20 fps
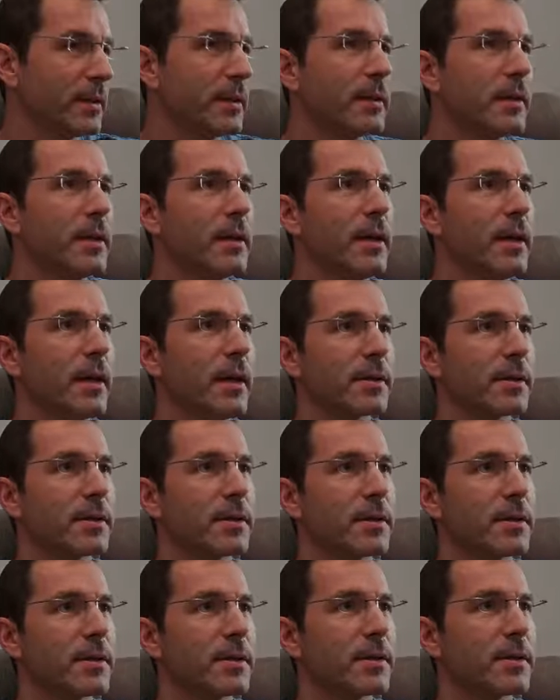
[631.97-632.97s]
Yes,
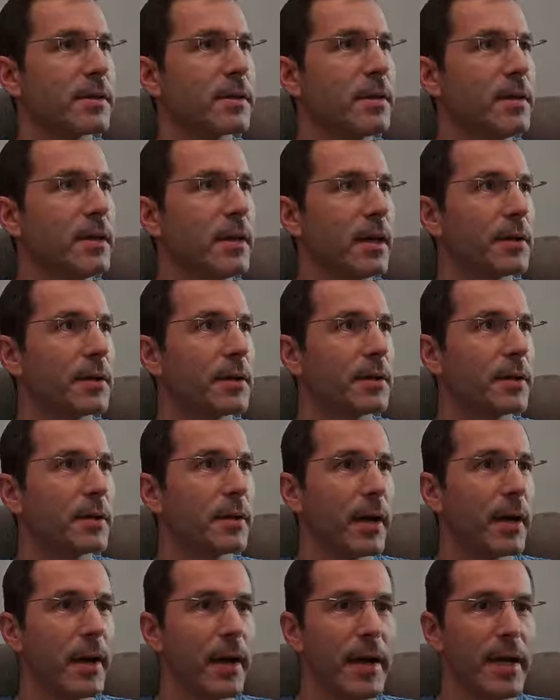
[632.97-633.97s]
this is the another
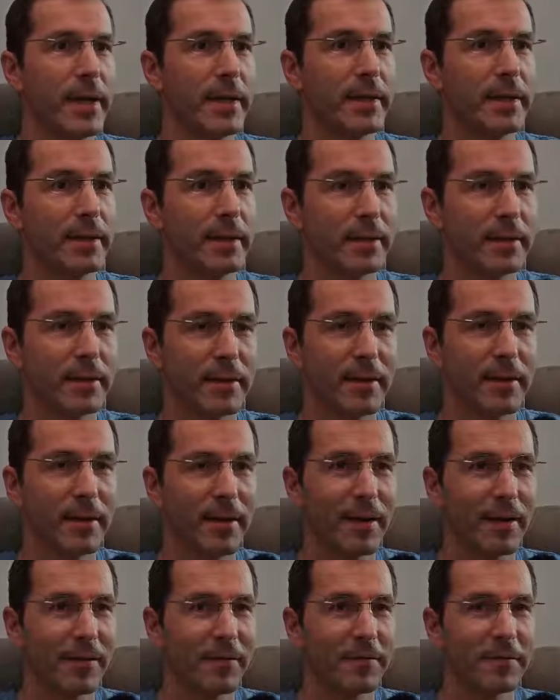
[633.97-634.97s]
hidden
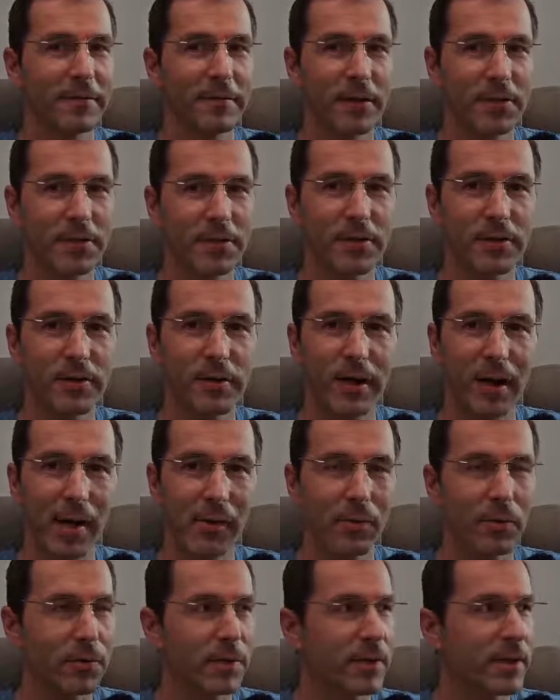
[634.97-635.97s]
feature, I
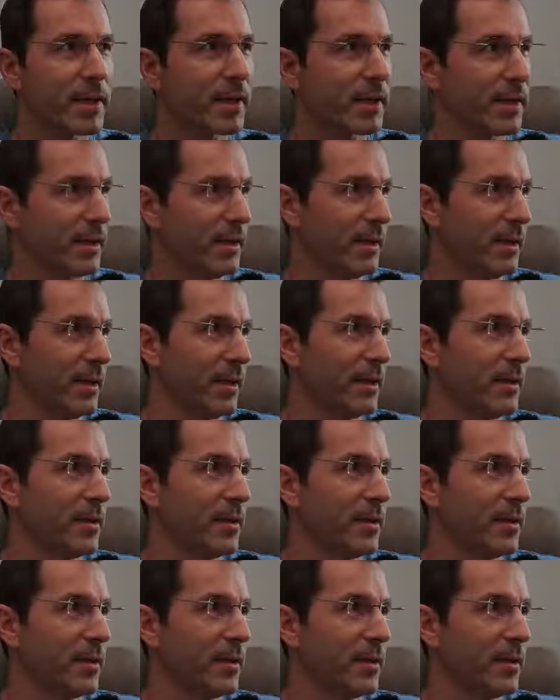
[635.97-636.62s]
will say.